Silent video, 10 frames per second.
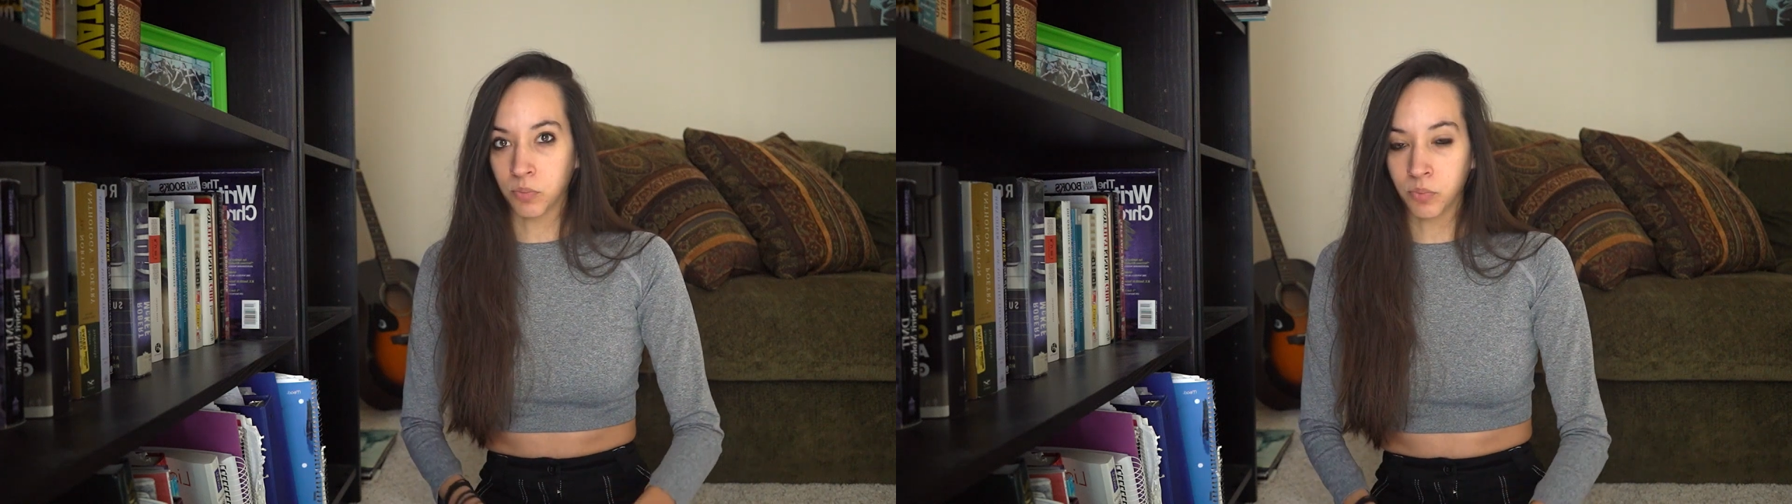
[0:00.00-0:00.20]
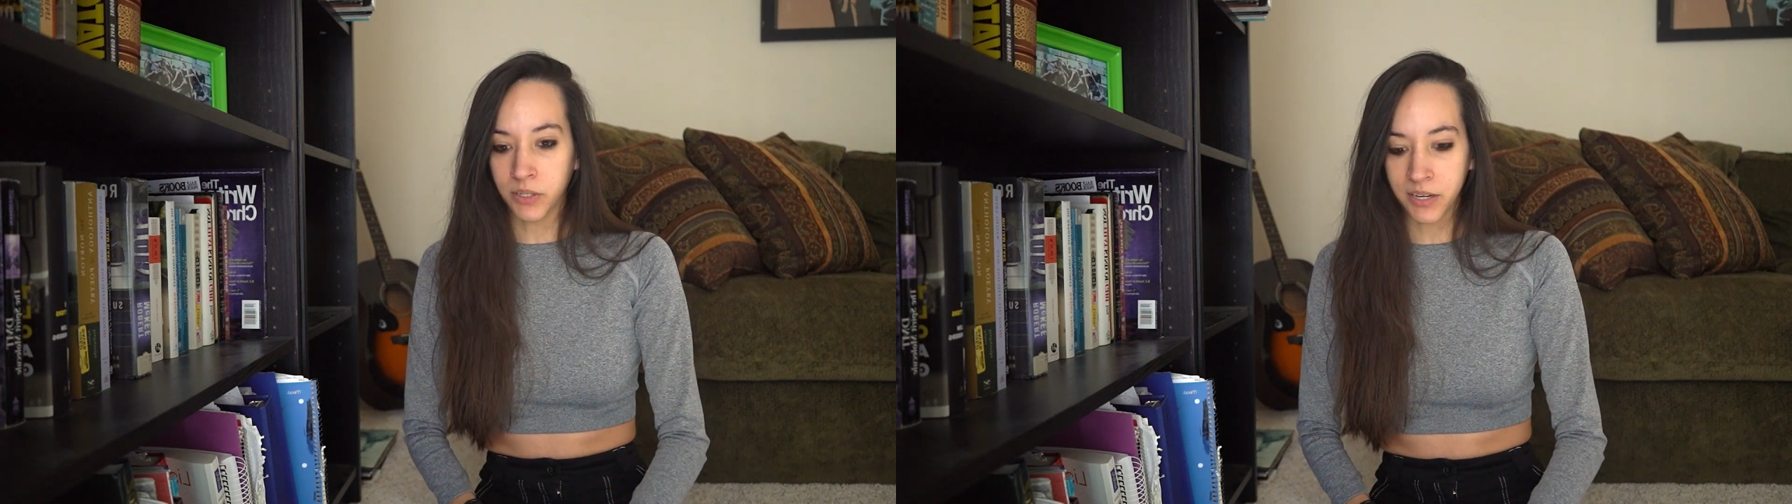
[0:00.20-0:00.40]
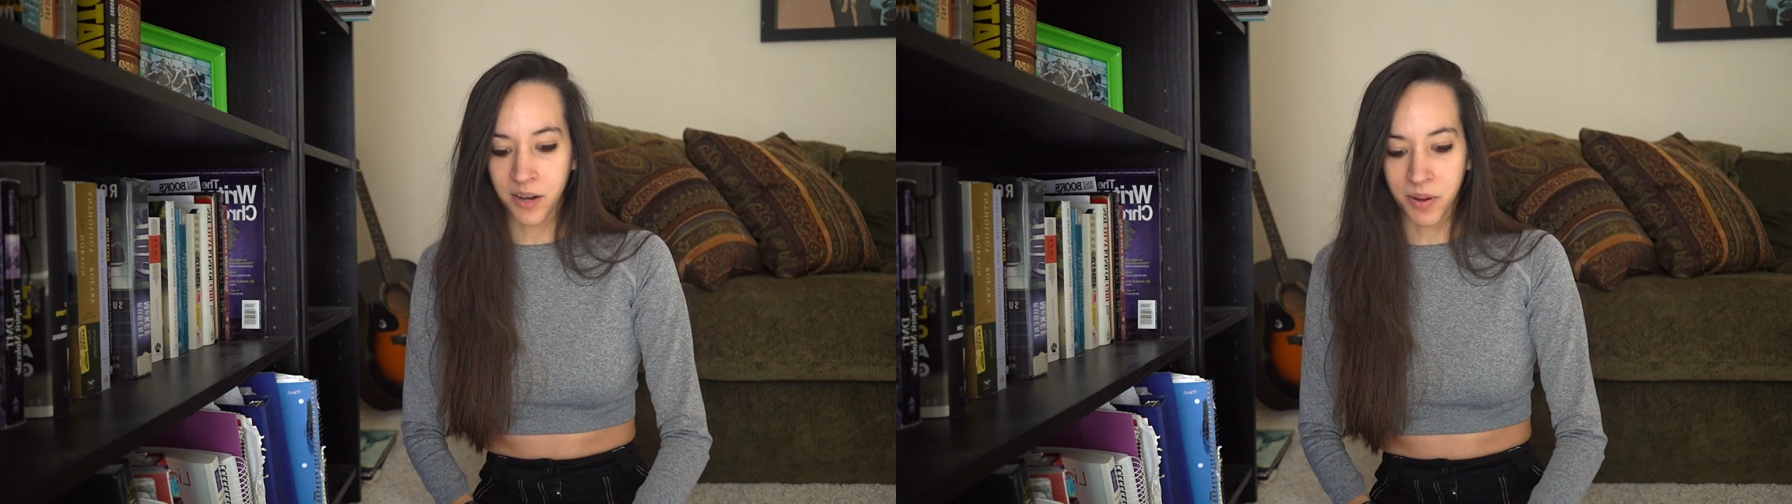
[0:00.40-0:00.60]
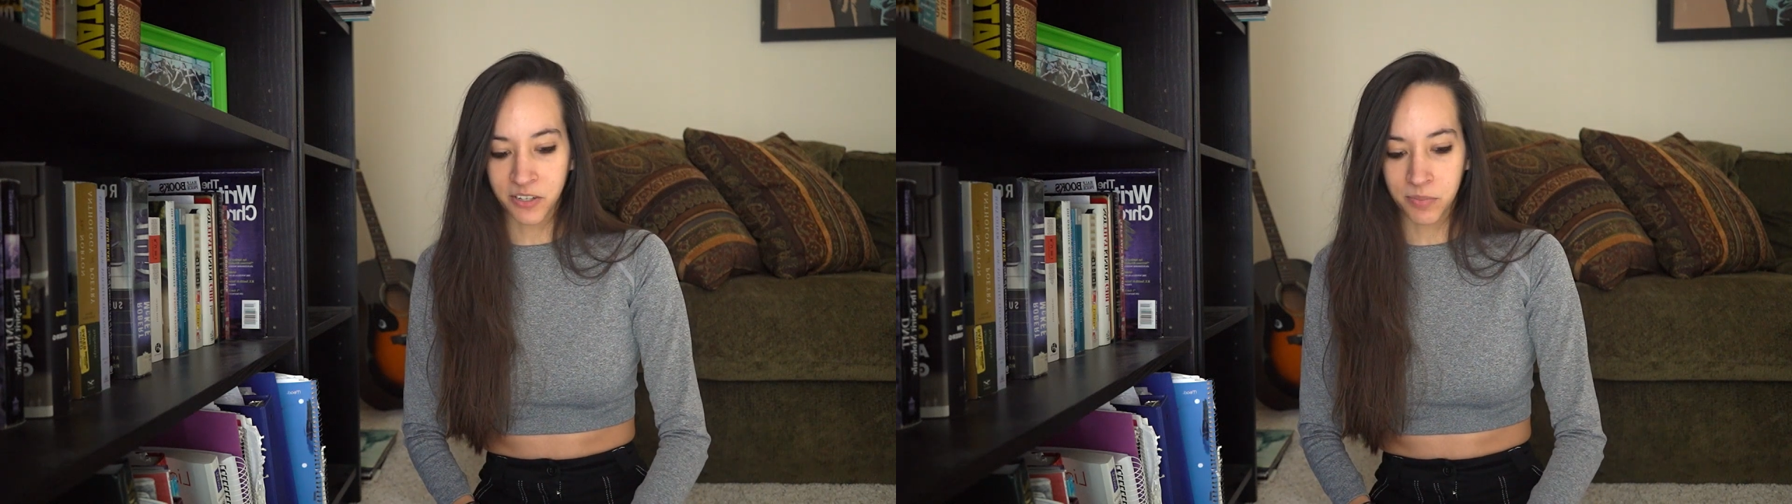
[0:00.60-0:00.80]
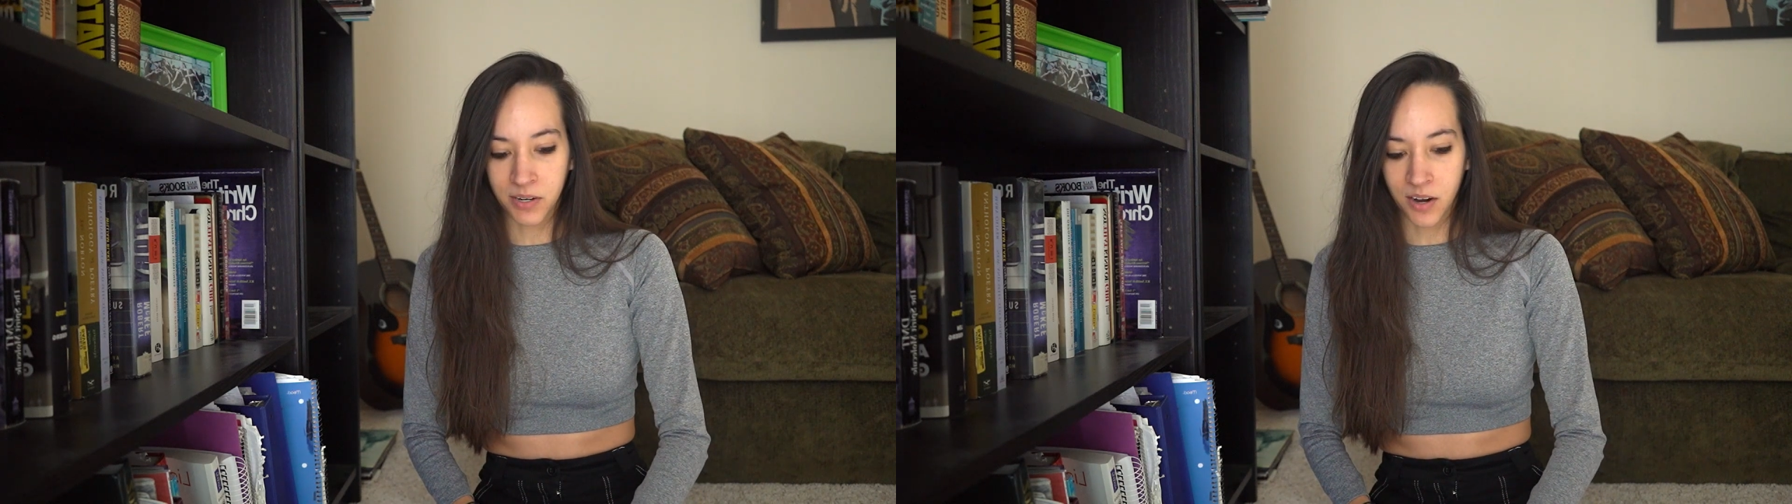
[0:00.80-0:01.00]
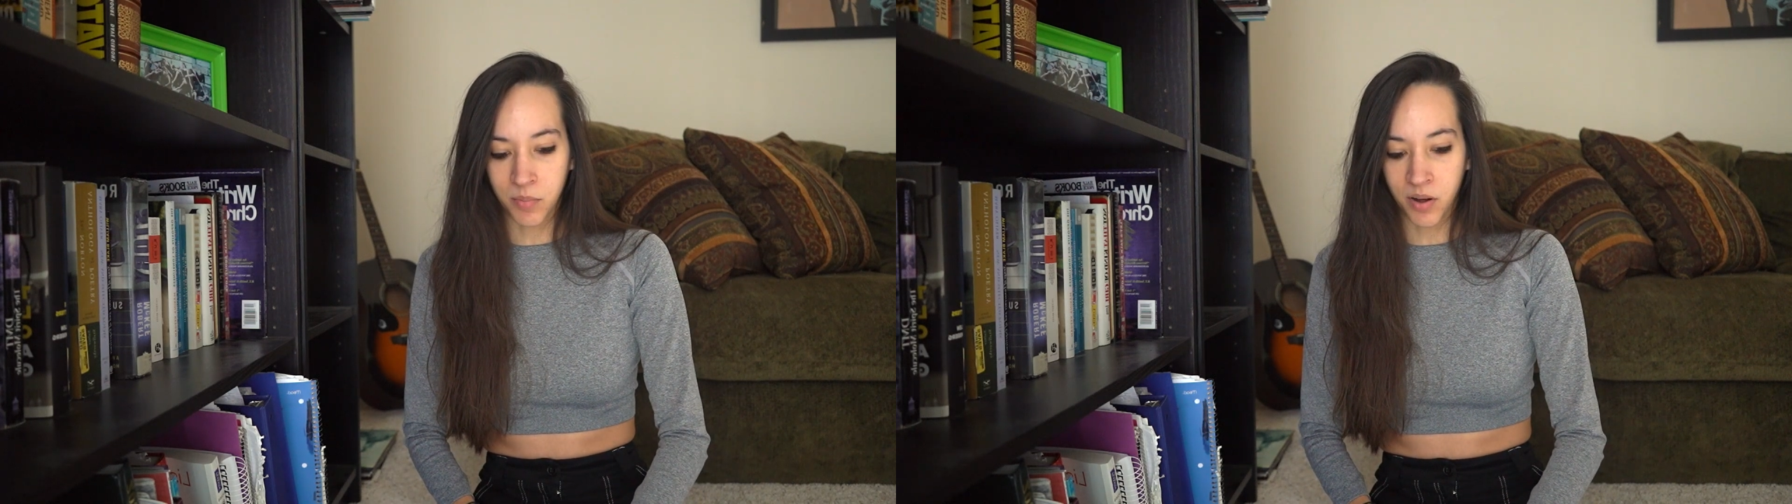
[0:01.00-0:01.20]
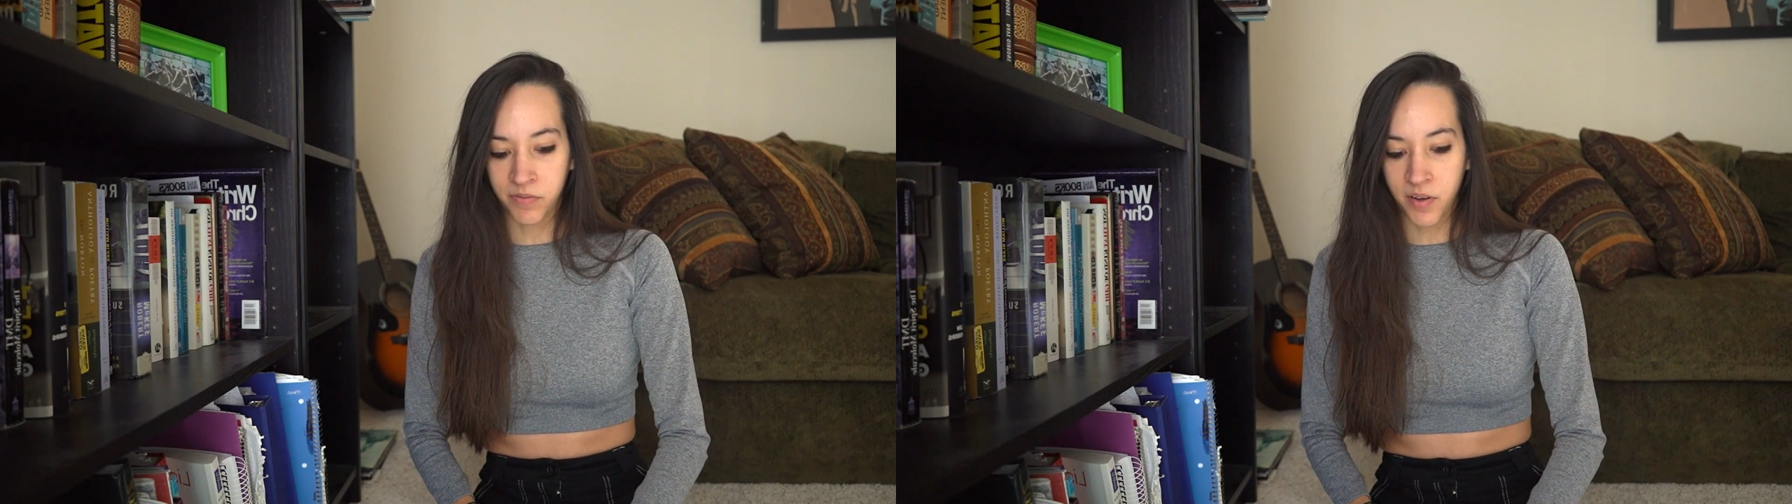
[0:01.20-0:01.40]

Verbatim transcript: really about to become a